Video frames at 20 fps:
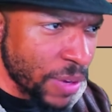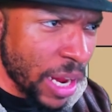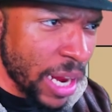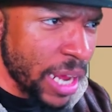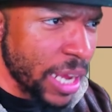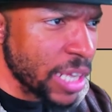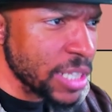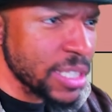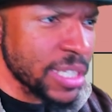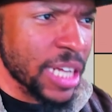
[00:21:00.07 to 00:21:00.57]
A
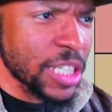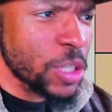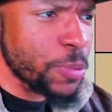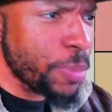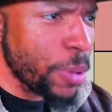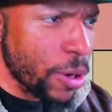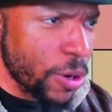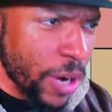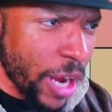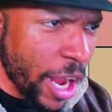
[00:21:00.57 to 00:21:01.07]
because it's not
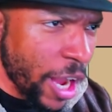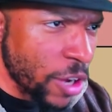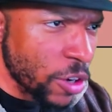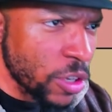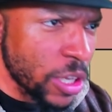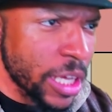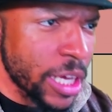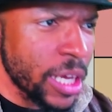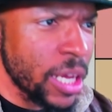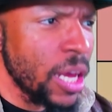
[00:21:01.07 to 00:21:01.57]
superior
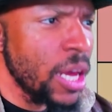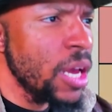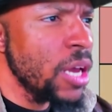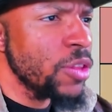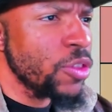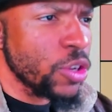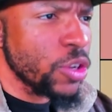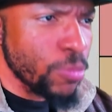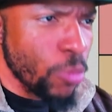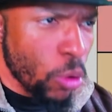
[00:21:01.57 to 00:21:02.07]
handling.
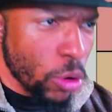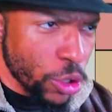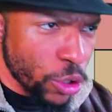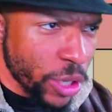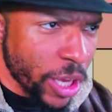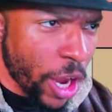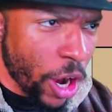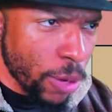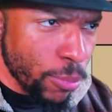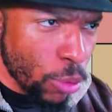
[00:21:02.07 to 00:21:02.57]
There's more. You can
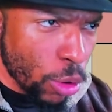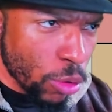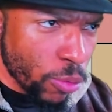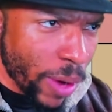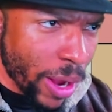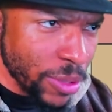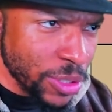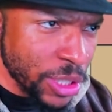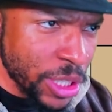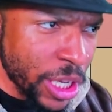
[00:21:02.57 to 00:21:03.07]
carry more
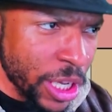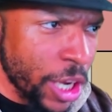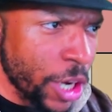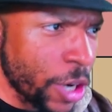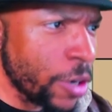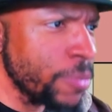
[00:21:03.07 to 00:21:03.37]
rounds in here.